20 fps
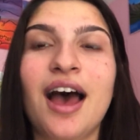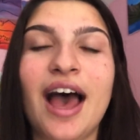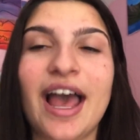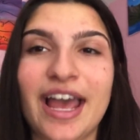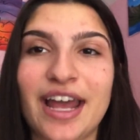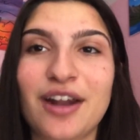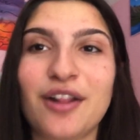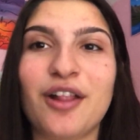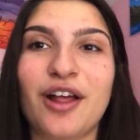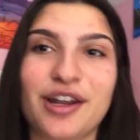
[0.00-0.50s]
I
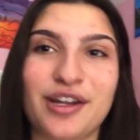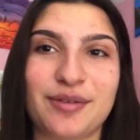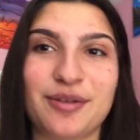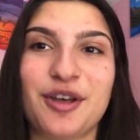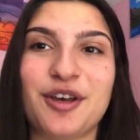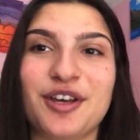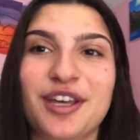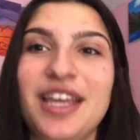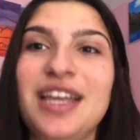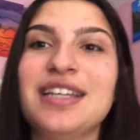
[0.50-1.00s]
had a lot
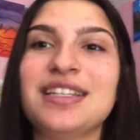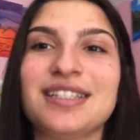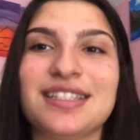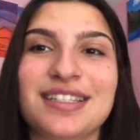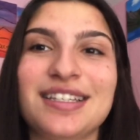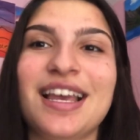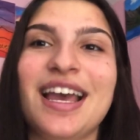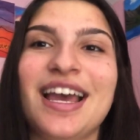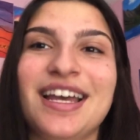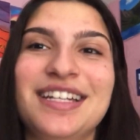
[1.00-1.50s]
of
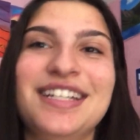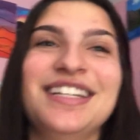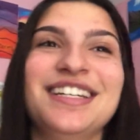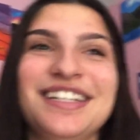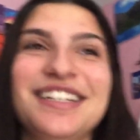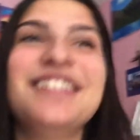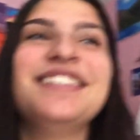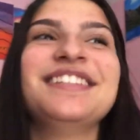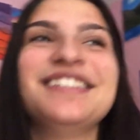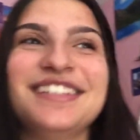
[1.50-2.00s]
cookies
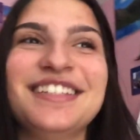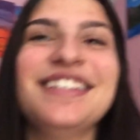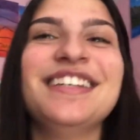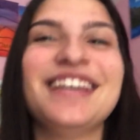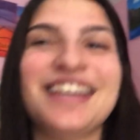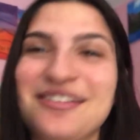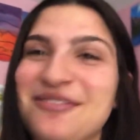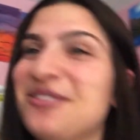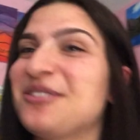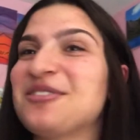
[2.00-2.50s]
and
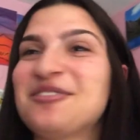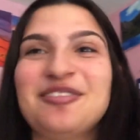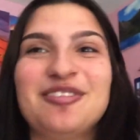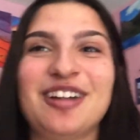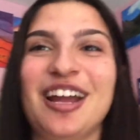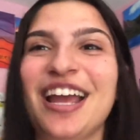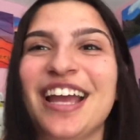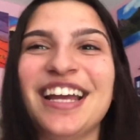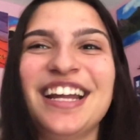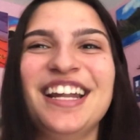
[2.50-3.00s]
it was
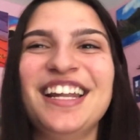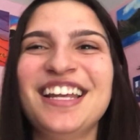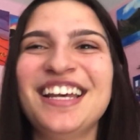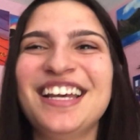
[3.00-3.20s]
great.